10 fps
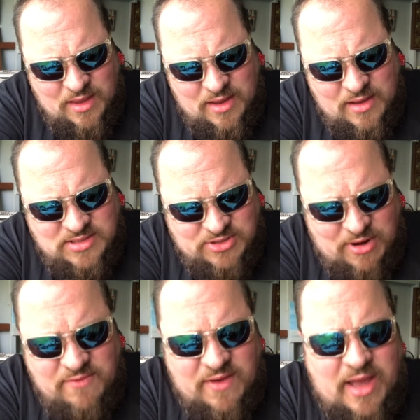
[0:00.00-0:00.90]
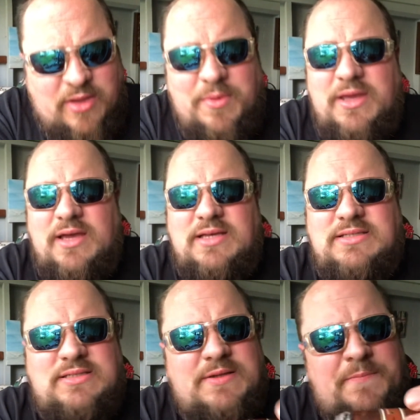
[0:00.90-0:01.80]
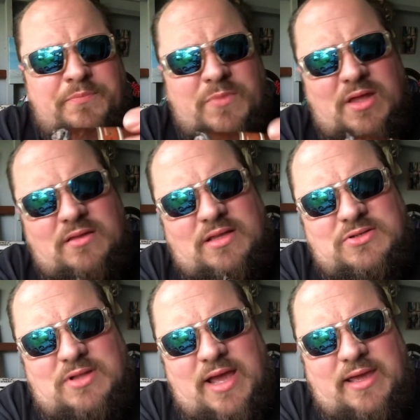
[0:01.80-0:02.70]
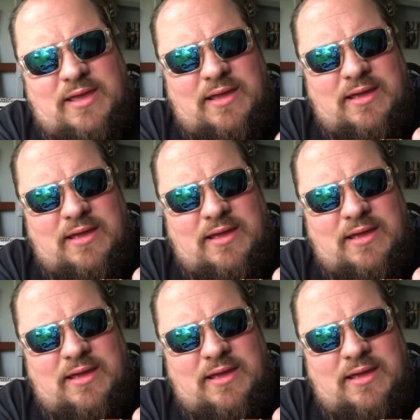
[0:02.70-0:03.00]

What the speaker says: it's a great value because these are like